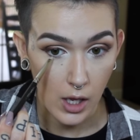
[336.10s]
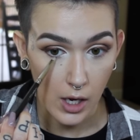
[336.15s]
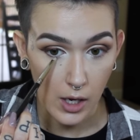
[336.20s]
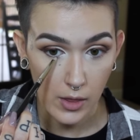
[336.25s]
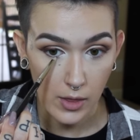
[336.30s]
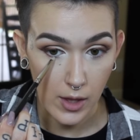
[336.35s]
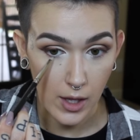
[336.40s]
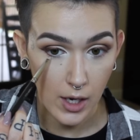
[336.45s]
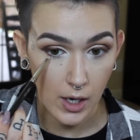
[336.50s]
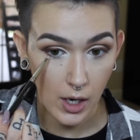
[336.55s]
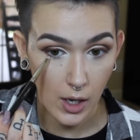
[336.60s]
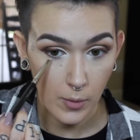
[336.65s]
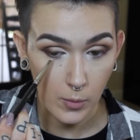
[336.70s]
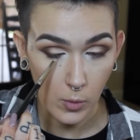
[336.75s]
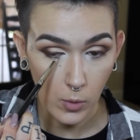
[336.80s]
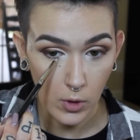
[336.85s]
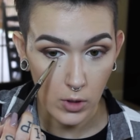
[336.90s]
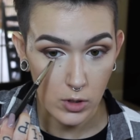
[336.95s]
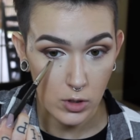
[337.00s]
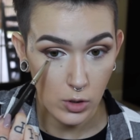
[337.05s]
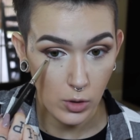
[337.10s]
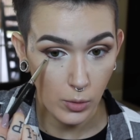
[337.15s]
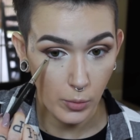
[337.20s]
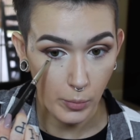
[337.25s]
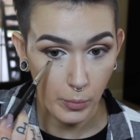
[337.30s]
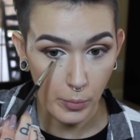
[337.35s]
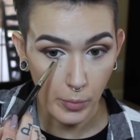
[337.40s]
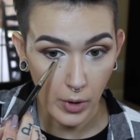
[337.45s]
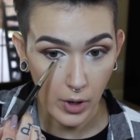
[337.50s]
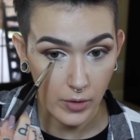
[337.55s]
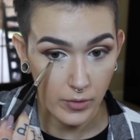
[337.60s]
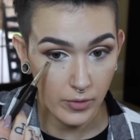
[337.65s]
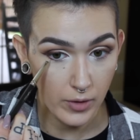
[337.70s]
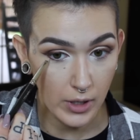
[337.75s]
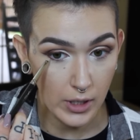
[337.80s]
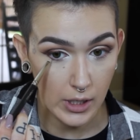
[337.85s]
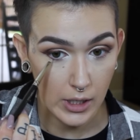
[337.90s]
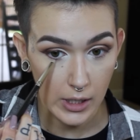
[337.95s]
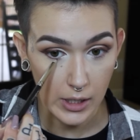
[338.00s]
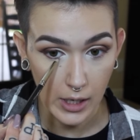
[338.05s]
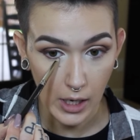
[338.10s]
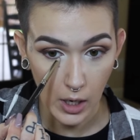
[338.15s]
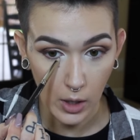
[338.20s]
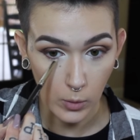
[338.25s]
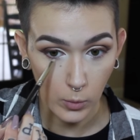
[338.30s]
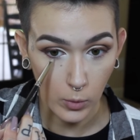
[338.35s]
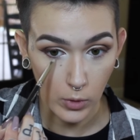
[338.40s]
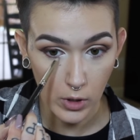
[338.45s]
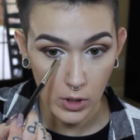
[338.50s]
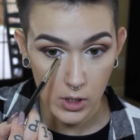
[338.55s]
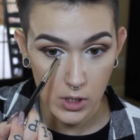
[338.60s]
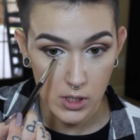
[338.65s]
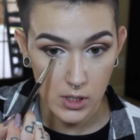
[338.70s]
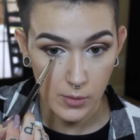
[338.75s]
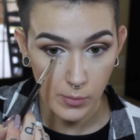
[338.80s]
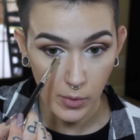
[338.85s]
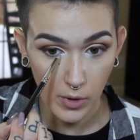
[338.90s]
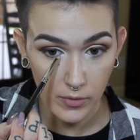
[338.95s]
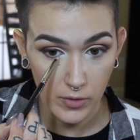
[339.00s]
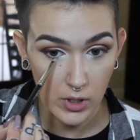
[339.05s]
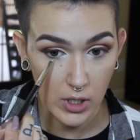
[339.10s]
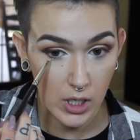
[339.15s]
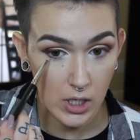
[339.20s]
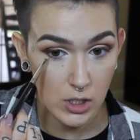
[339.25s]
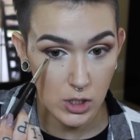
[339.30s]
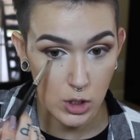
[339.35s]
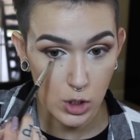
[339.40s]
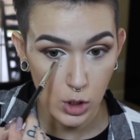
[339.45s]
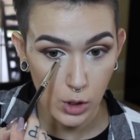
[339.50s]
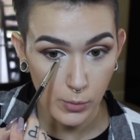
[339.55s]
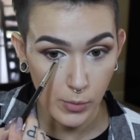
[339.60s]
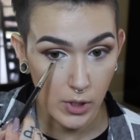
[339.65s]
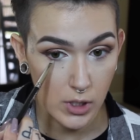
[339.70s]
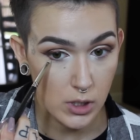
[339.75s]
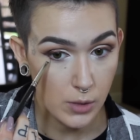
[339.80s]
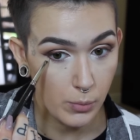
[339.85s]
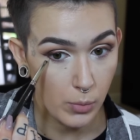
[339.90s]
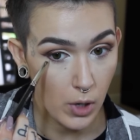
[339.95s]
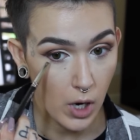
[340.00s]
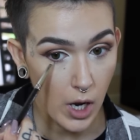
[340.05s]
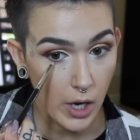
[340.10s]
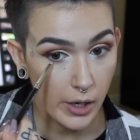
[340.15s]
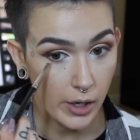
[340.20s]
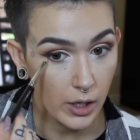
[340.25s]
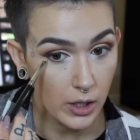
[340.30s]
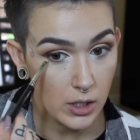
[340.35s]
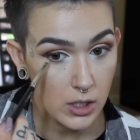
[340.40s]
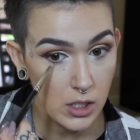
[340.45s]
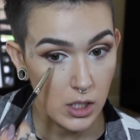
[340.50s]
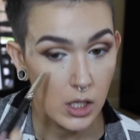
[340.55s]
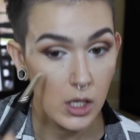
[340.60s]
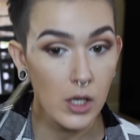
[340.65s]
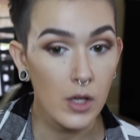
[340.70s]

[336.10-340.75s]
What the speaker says: And then I'm going to buff it downwards. But if you get too much product,